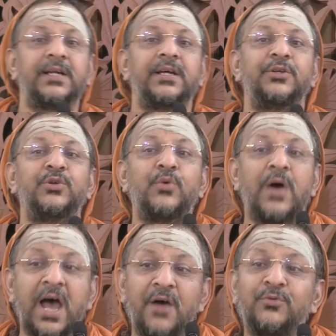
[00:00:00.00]
You
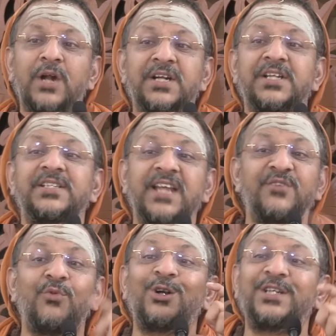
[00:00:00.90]
have to
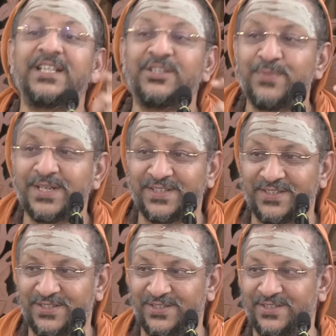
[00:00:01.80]
understand what death
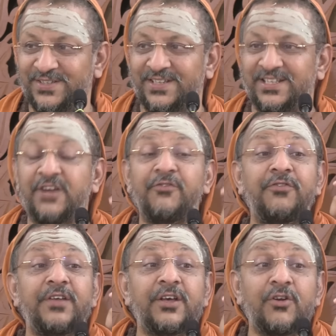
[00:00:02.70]
means. That
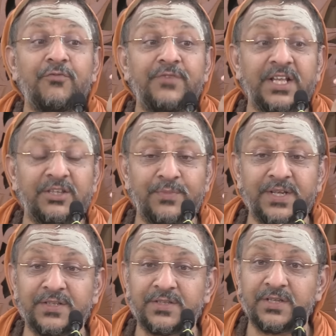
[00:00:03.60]
fear of death
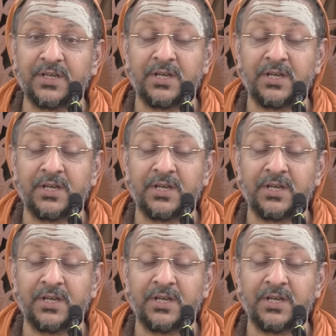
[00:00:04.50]
means.